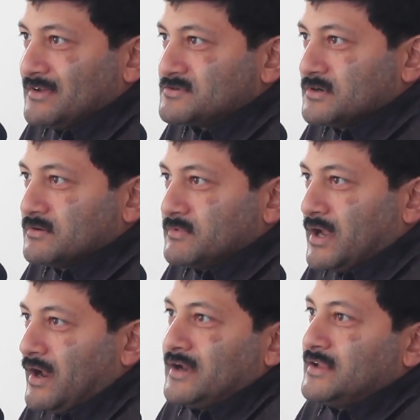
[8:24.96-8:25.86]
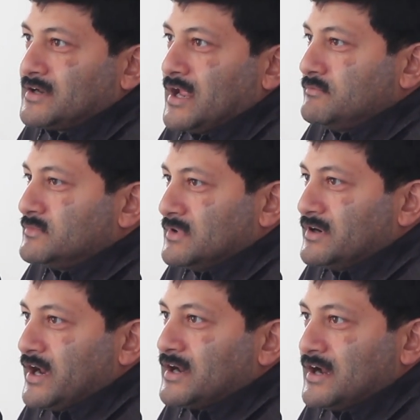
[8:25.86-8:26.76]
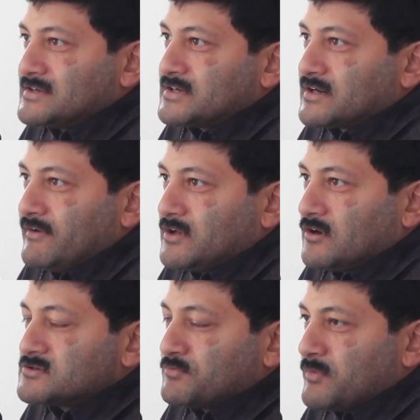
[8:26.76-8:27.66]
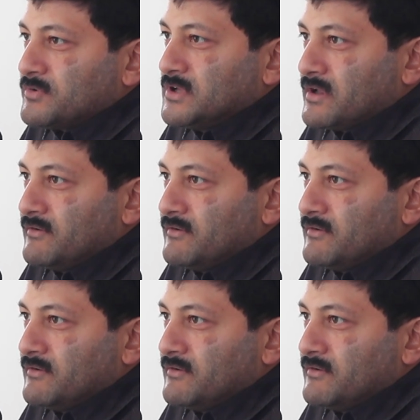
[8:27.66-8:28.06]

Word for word: So at that time, data, etc. were not so popular.